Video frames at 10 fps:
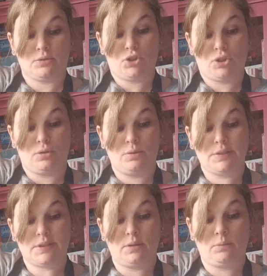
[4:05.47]

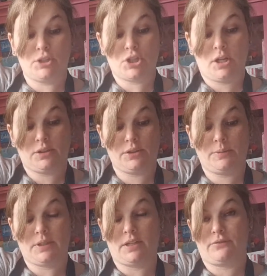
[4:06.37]
choose which color you
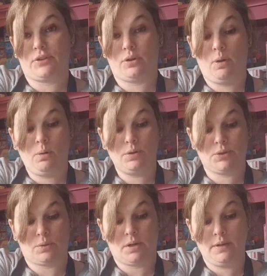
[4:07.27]
would like for your whole
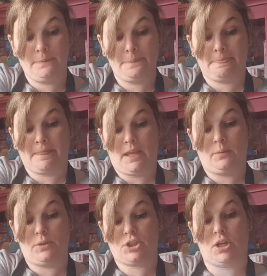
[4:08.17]
door
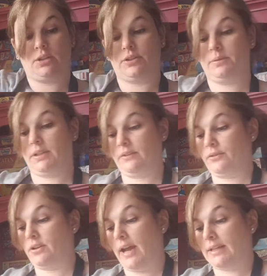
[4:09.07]
and which color you would like for
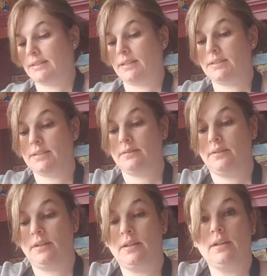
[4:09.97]
your accents.
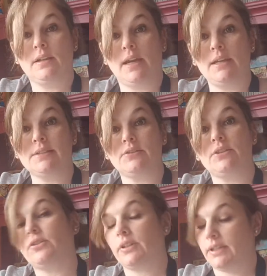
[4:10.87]
Okay, so then
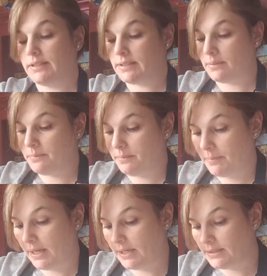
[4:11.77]
you're going to get some
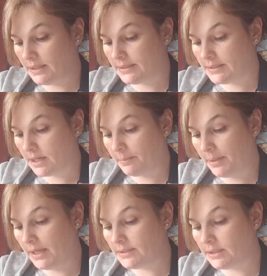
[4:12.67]
paint and start
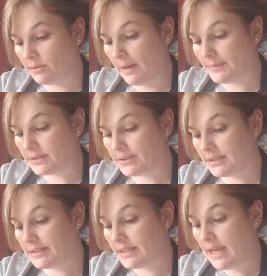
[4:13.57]
painting your popsicle
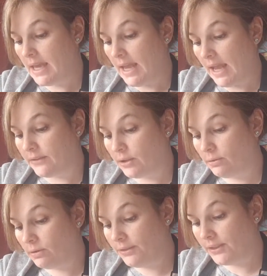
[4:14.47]
sticks. And the
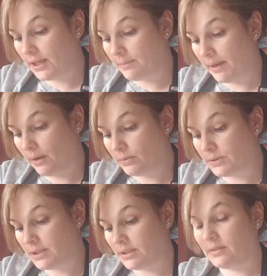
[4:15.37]
cool thing
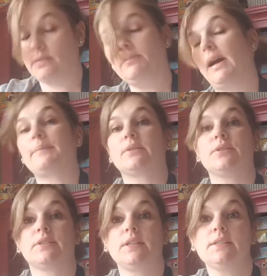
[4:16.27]
about popsicle
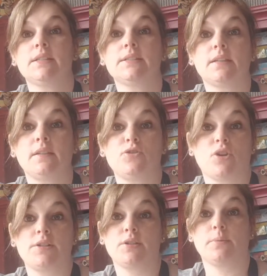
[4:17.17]
sticks is that they
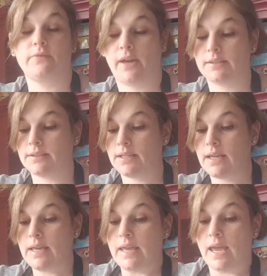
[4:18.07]
dry super fast.
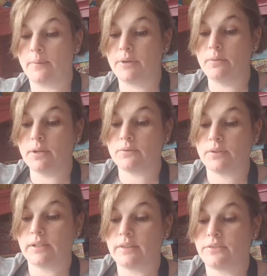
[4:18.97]
And we don't want a
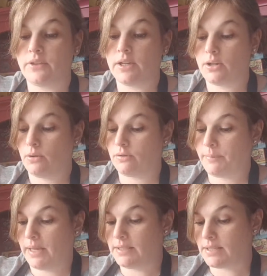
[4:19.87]
really thick coat of
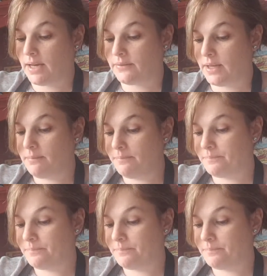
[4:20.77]
paint on them